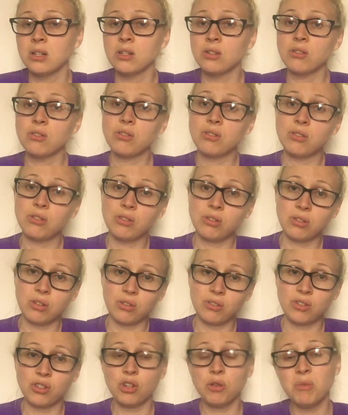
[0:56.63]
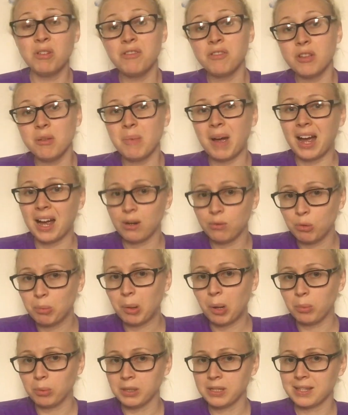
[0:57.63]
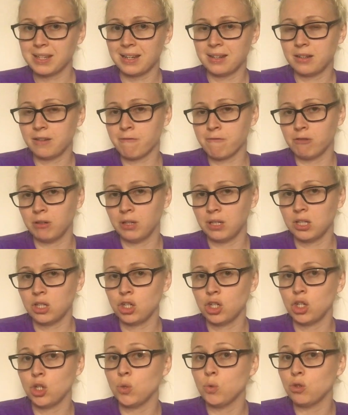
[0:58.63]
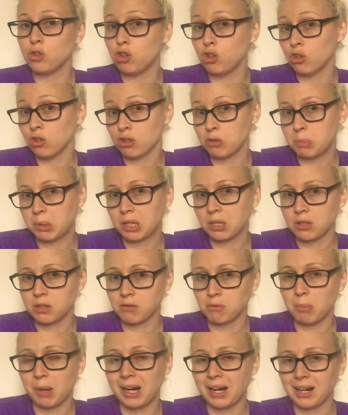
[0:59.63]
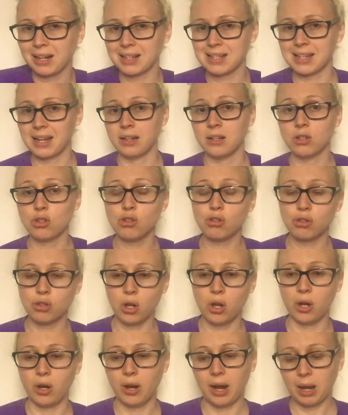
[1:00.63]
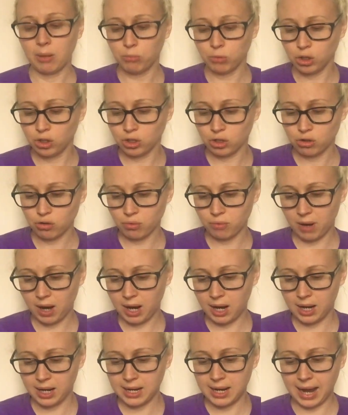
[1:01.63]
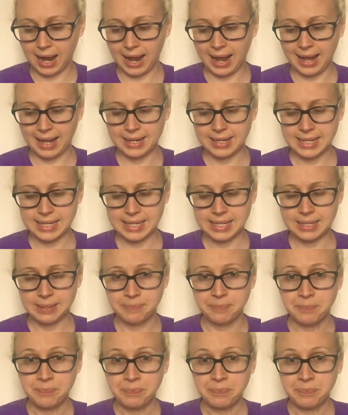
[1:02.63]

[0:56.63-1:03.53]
some of them I will probably say differently to you just because of my accent. So I'm going to try and